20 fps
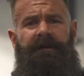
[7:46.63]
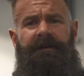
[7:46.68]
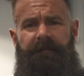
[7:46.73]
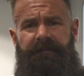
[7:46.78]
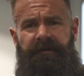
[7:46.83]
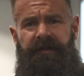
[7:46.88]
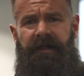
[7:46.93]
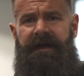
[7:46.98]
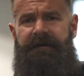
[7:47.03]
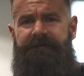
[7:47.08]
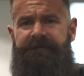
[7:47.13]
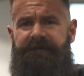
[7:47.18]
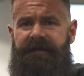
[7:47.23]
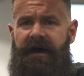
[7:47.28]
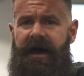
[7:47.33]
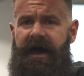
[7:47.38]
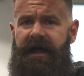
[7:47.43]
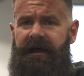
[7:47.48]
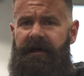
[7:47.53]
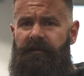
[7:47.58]
into play for
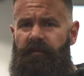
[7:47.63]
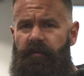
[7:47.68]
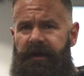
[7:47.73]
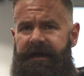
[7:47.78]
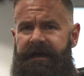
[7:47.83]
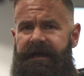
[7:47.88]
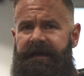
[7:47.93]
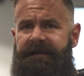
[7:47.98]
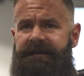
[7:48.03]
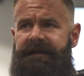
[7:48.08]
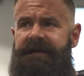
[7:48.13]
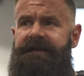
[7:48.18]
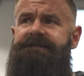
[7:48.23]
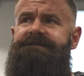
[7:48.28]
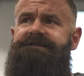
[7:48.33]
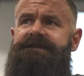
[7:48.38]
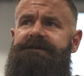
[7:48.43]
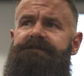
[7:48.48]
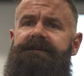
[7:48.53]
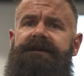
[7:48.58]
that. And we
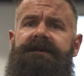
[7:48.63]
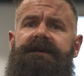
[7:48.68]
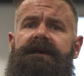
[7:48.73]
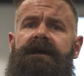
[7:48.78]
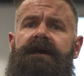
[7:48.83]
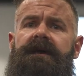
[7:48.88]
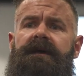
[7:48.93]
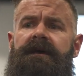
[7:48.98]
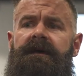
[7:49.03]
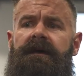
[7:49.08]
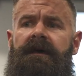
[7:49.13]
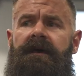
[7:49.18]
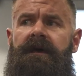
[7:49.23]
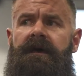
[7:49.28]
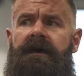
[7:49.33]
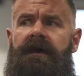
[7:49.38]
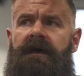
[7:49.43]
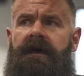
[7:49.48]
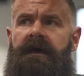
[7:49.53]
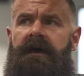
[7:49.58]
need to be
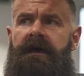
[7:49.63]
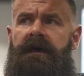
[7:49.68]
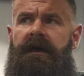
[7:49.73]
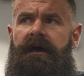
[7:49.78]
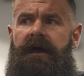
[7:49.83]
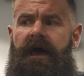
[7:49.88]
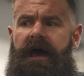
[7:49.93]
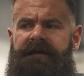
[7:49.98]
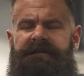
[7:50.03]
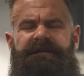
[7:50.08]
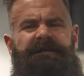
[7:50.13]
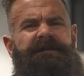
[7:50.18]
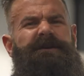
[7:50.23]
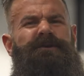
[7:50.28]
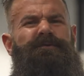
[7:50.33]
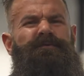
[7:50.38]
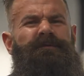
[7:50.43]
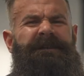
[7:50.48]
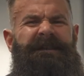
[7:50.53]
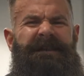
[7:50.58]
as
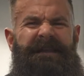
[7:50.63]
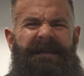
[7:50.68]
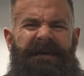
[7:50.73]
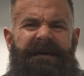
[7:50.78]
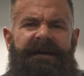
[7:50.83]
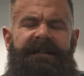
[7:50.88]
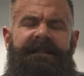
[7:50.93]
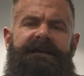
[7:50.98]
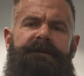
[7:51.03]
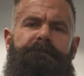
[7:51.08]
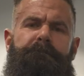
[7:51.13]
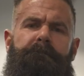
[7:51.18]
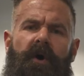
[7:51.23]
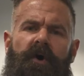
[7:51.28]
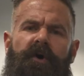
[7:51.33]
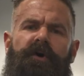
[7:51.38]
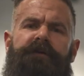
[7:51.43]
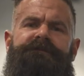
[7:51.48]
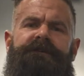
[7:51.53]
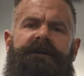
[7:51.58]
uniquely
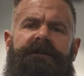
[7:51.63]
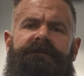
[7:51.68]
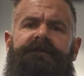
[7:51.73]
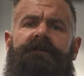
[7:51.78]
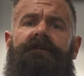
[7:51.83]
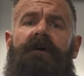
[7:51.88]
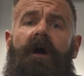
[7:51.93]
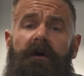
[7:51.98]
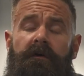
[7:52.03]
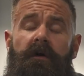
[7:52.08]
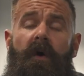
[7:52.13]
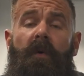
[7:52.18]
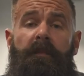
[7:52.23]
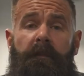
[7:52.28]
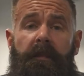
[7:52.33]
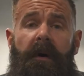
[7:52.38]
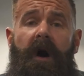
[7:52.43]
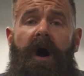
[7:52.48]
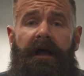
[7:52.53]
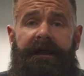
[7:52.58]
perfect for our
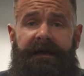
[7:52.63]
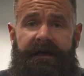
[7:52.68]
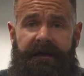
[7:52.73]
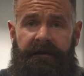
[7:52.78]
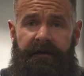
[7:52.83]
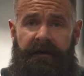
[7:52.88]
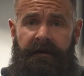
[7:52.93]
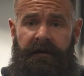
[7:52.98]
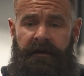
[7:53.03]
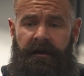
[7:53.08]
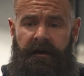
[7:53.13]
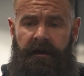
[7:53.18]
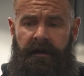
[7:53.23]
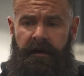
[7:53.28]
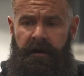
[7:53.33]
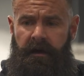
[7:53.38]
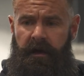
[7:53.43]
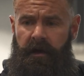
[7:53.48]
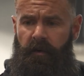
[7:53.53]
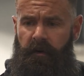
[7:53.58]
own body
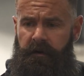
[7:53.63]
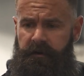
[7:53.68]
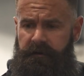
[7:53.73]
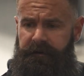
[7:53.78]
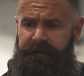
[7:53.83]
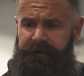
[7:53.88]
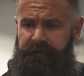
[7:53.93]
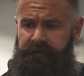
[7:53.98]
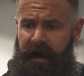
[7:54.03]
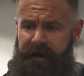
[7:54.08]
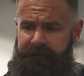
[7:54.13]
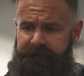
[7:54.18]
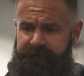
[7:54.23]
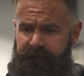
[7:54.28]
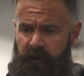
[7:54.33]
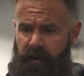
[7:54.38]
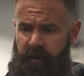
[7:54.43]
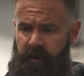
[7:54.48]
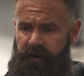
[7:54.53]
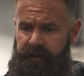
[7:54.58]
in order to thrive
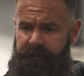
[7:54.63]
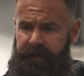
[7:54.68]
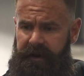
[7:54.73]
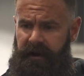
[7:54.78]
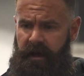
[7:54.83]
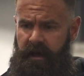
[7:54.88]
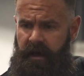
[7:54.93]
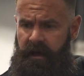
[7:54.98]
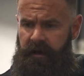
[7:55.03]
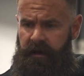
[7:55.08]
forward. But